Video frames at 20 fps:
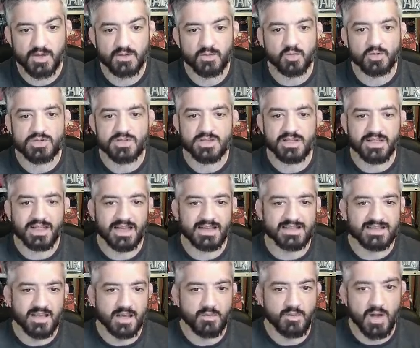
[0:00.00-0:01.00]
it was the
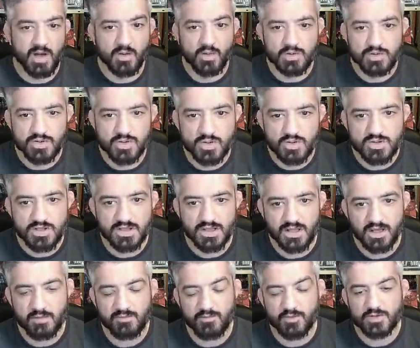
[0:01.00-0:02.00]
last time I was using
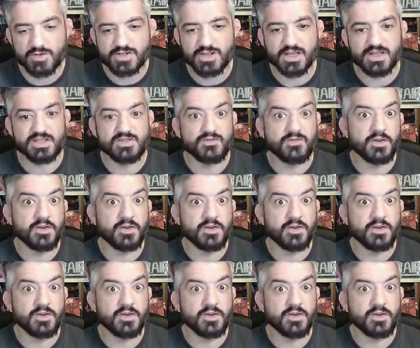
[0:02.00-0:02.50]
him for stage